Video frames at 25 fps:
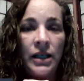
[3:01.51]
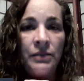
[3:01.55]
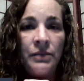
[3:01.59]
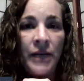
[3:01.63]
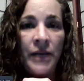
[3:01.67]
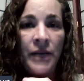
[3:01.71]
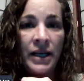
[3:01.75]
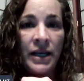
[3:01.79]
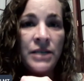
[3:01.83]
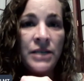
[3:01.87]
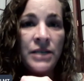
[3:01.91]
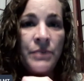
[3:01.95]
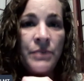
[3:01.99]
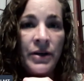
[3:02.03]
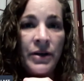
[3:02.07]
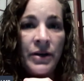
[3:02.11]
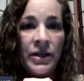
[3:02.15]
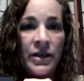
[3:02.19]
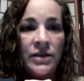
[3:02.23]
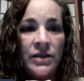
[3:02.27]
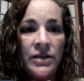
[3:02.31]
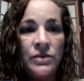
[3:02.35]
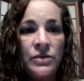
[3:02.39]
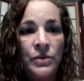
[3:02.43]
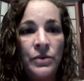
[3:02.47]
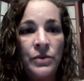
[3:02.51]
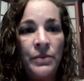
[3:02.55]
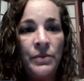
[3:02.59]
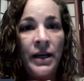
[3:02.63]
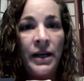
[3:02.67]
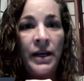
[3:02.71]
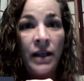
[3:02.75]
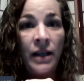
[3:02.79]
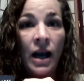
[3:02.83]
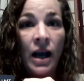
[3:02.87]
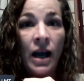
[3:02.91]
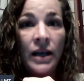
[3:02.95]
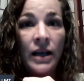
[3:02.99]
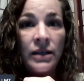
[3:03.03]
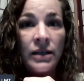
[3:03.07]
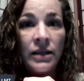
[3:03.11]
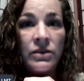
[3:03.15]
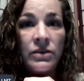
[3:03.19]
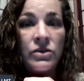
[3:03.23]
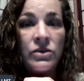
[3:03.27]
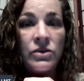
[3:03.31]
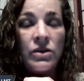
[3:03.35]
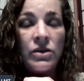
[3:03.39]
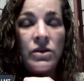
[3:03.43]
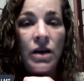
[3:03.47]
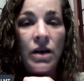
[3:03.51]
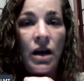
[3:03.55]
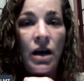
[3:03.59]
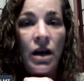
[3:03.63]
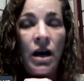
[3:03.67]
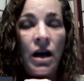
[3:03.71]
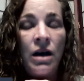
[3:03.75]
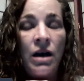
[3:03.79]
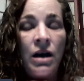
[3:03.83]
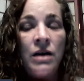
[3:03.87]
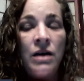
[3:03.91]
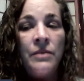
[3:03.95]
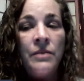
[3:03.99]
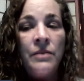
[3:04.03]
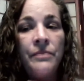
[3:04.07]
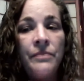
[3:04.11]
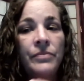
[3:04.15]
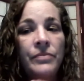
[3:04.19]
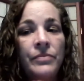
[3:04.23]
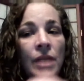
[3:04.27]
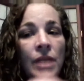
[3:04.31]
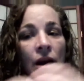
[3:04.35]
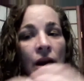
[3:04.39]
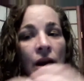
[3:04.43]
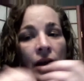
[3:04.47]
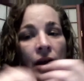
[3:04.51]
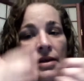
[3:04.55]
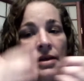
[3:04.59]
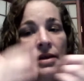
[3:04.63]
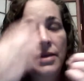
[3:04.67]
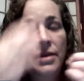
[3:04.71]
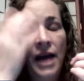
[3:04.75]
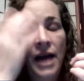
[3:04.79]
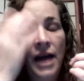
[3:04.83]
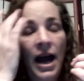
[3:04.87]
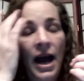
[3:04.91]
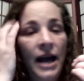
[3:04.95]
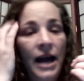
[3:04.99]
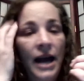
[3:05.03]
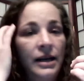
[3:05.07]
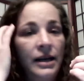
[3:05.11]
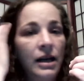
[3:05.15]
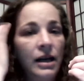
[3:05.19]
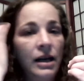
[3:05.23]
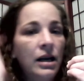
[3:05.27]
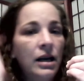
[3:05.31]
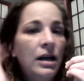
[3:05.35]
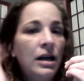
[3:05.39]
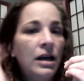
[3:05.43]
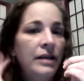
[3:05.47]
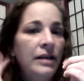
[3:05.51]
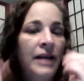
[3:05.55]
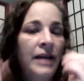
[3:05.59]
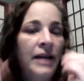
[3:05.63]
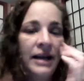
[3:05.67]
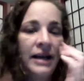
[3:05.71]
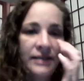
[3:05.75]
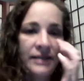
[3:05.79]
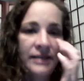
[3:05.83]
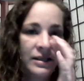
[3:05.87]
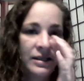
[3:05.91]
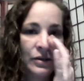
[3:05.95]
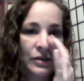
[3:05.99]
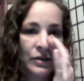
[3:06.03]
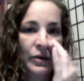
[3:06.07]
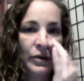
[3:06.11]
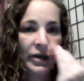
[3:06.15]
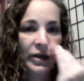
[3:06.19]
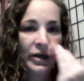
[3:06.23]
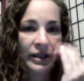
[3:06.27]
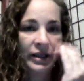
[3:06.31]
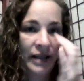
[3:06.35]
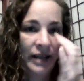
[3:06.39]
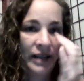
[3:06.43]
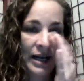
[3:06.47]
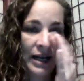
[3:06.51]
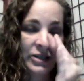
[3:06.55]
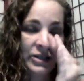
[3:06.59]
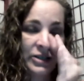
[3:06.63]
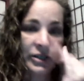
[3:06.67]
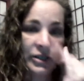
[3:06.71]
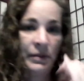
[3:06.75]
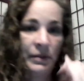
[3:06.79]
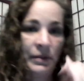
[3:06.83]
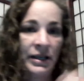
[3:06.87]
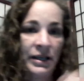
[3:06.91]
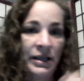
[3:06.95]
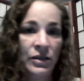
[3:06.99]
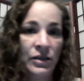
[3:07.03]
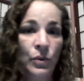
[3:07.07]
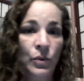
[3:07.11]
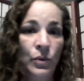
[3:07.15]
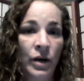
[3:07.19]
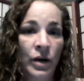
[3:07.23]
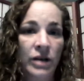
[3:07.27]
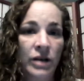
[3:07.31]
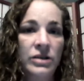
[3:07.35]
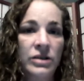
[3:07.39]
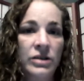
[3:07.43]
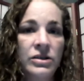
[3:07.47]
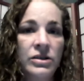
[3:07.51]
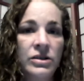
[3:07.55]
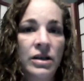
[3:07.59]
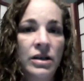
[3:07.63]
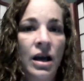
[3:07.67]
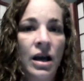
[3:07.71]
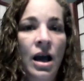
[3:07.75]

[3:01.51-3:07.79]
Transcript: my experience with my clients that that doesn't work. That actually makes it worse.